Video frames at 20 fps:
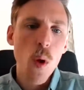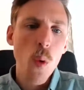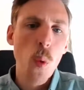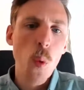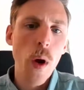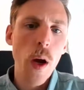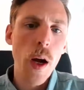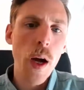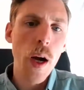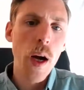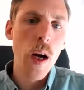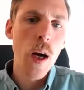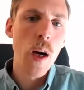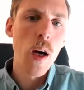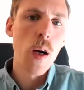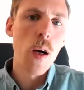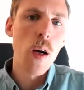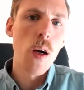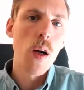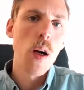
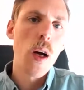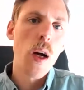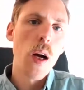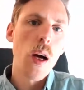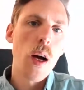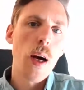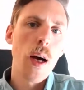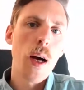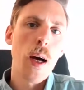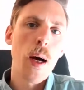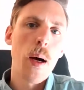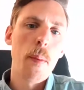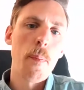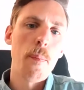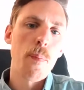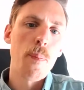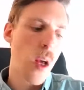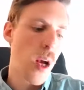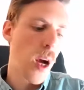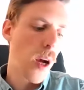where
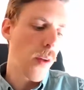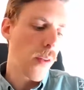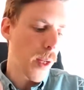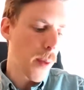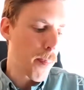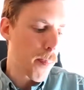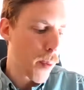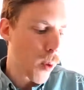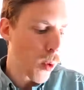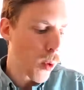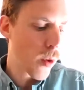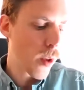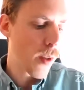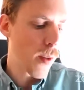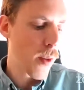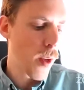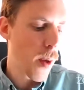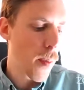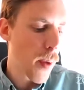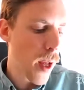I think both
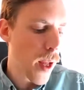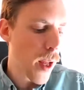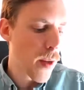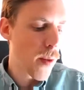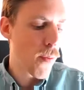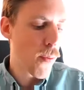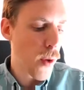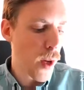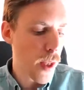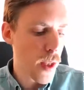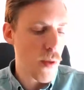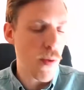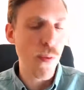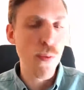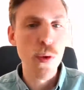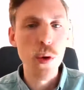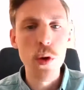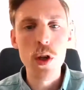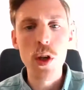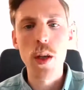in Fridays for
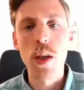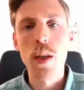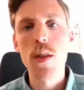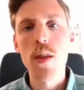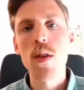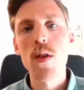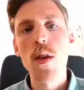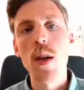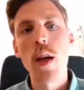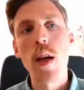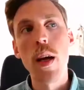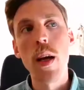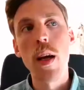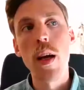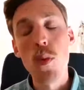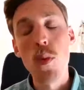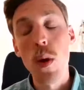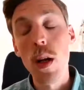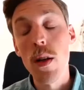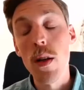Future
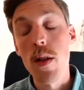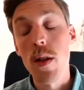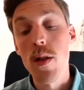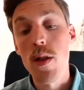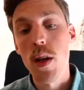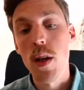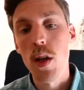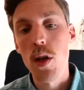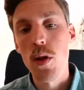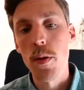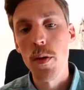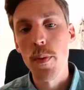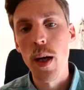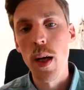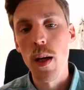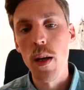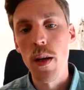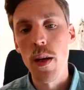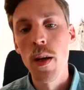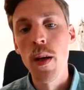as well as Extinction
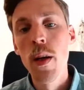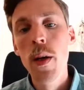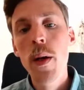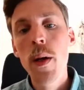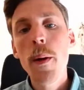Rebellion,